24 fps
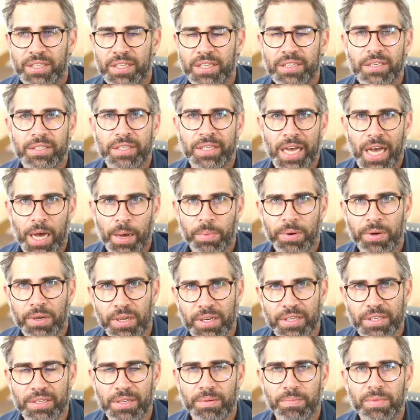This is
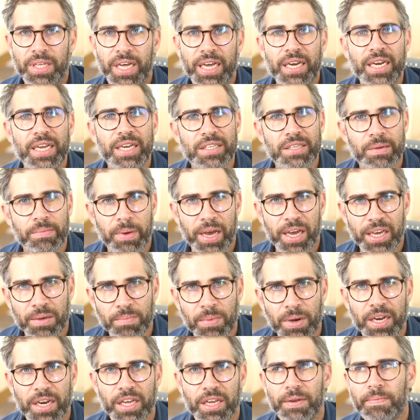capitalism. They need to make
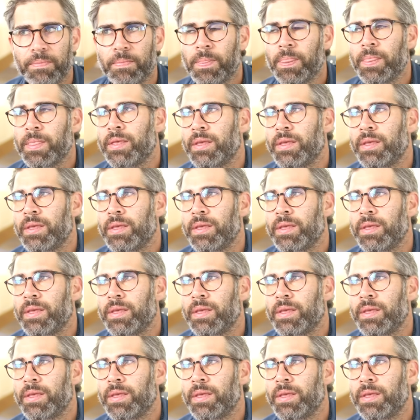money,